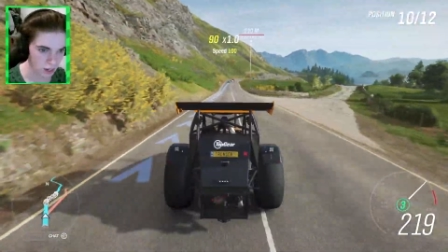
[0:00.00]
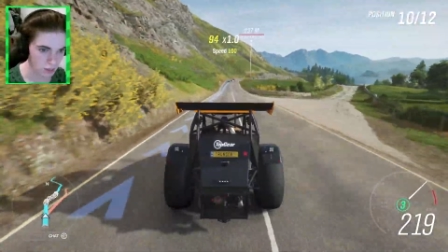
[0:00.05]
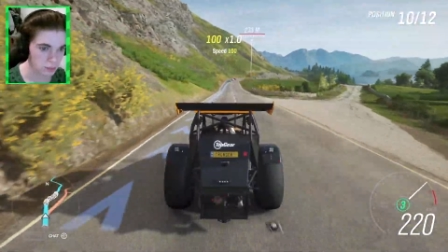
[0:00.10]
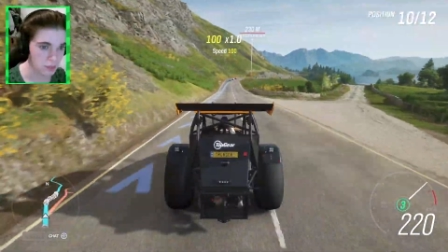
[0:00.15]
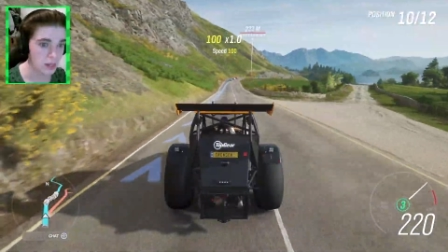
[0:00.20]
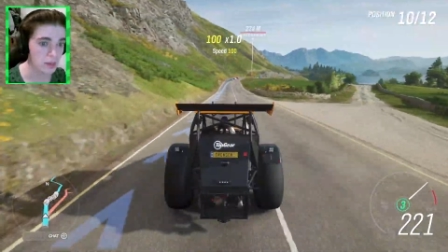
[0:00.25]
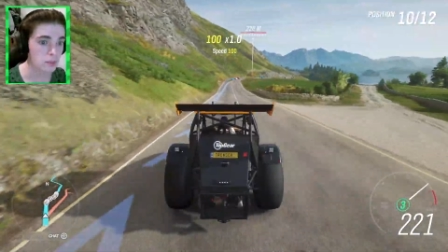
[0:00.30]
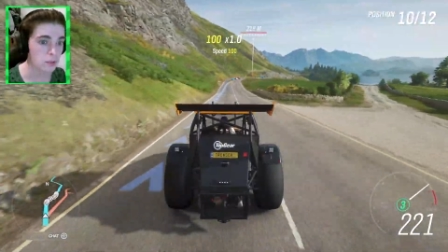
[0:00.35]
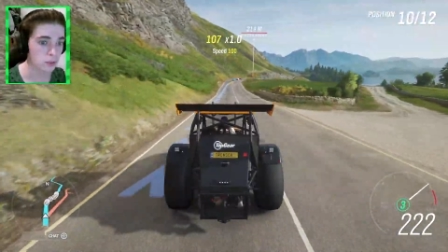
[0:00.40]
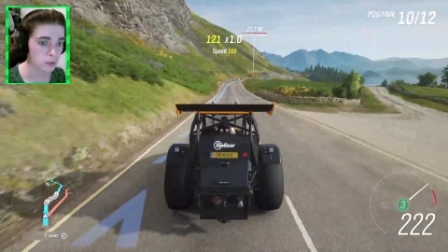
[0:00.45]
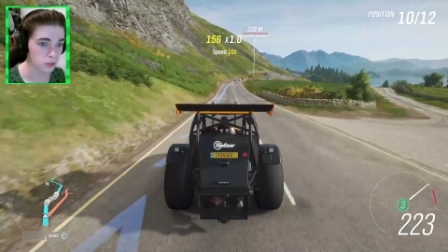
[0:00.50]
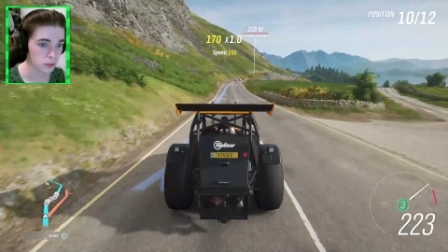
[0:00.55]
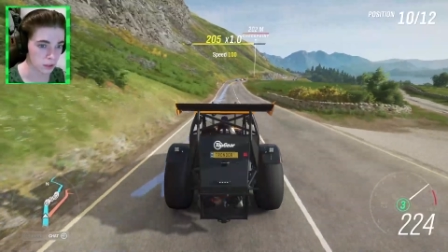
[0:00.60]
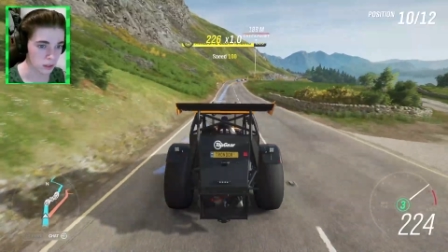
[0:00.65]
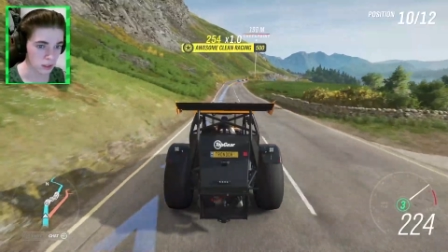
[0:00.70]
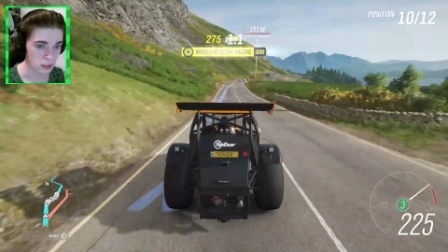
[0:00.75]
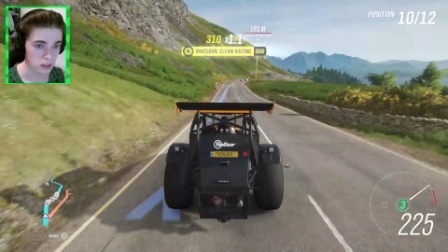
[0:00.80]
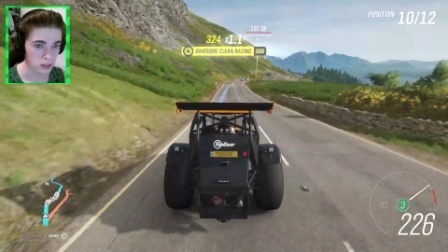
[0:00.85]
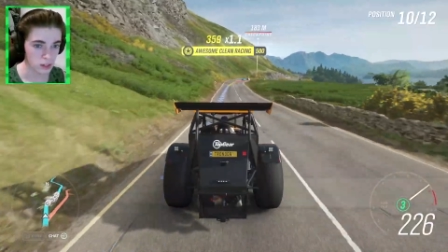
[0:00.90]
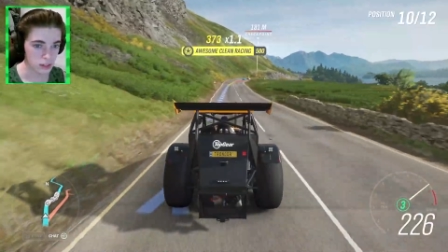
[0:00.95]
people
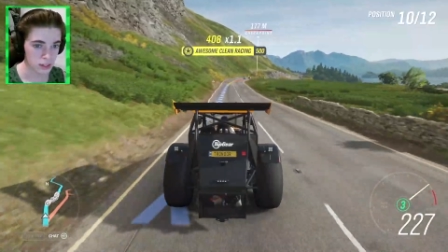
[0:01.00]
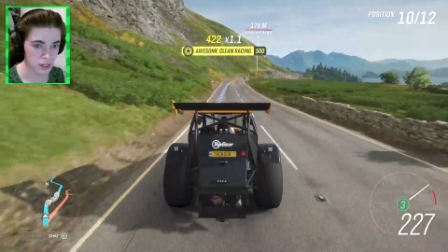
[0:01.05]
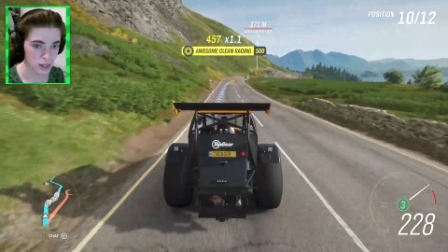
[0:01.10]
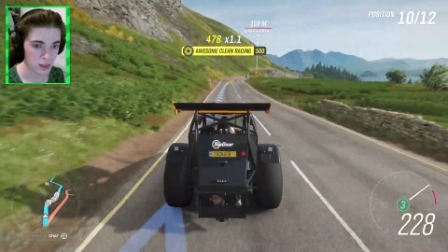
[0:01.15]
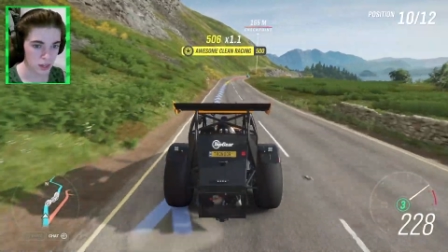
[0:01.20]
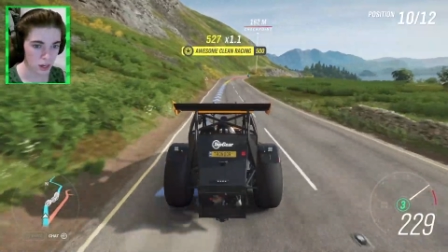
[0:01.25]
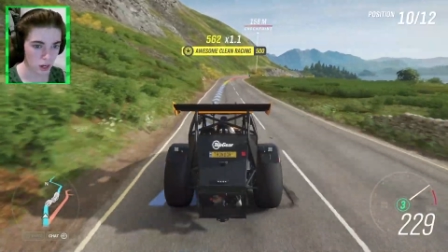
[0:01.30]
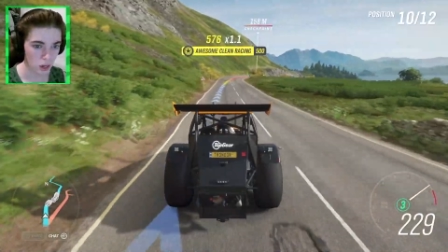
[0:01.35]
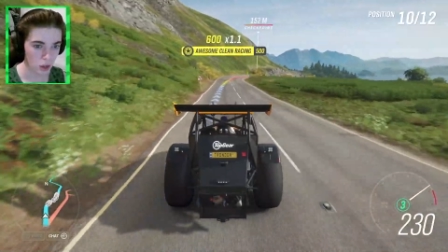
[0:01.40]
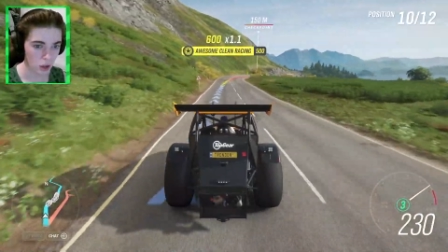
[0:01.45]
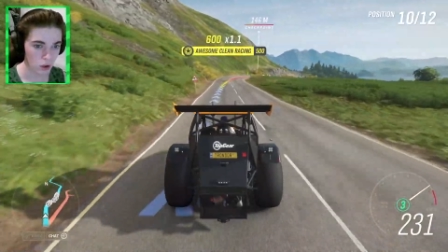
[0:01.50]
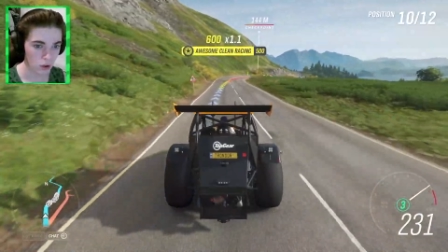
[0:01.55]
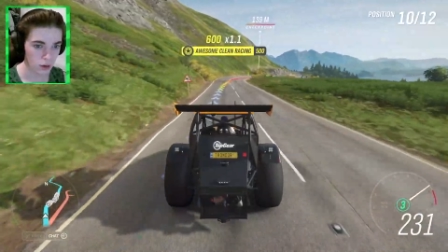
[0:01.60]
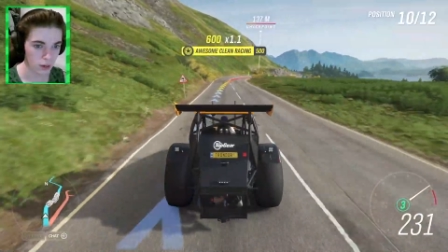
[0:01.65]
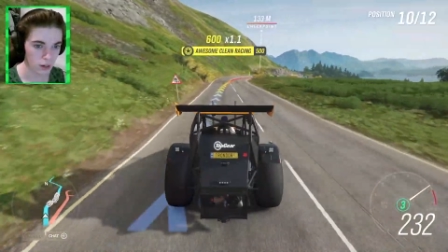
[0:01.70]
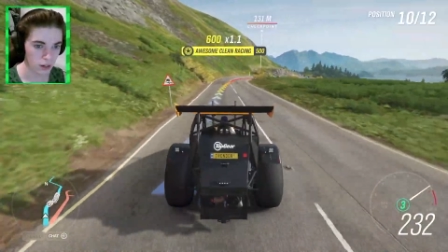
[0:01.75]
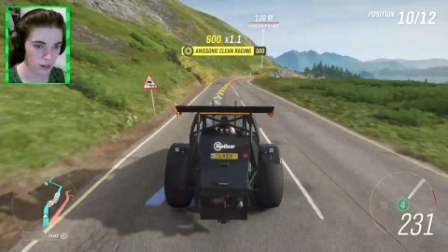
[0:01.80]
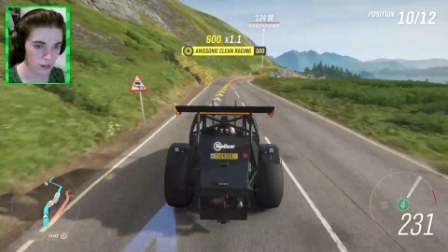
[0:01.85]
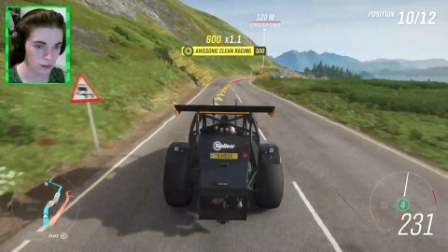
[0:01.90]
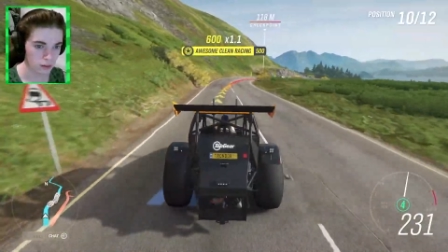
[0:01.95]
down the
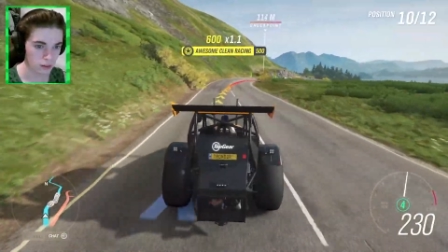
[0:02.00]
line